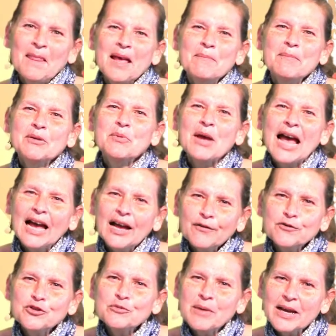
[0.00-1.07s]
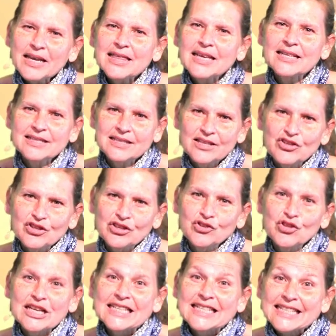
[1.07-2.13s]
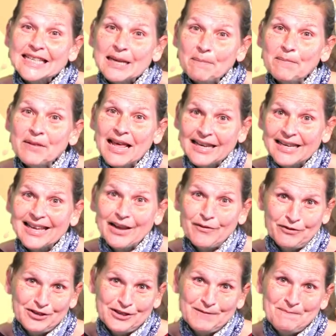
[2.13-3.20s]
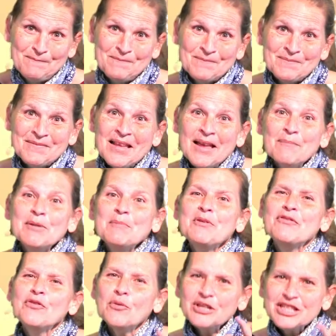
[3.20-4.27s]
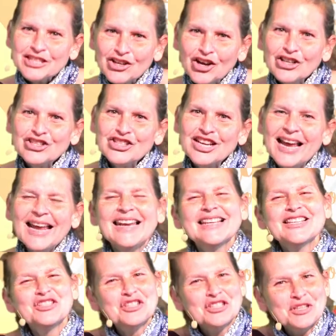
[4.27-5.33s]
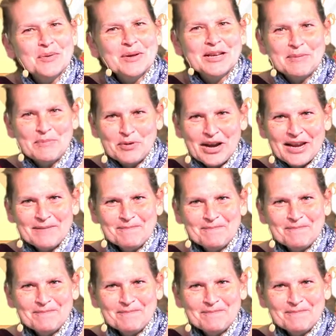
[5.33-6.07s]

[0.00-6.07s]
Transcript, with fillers: But we have to make that decision to accept that gift. But before we start today, let's just quickly pray.